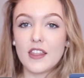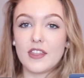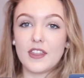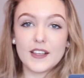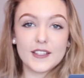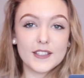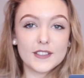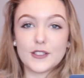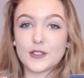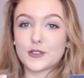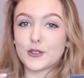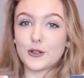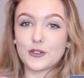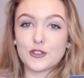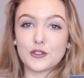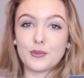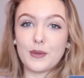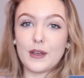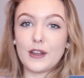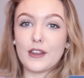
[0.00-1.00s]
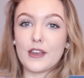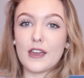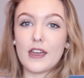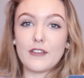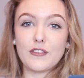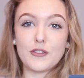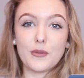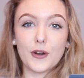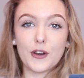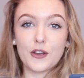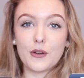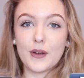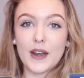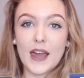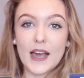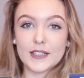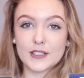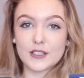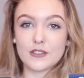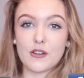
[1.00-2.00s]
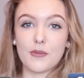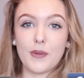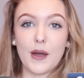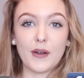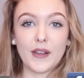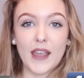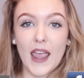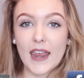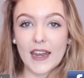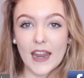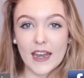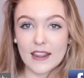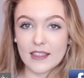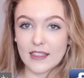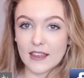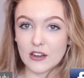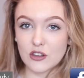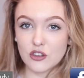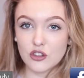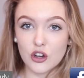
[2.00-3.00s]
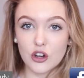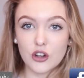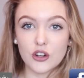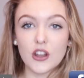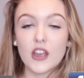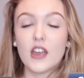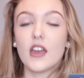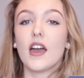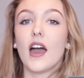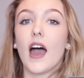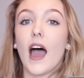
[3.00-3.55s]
This is her social media if you want to go and ask her about getting anything done.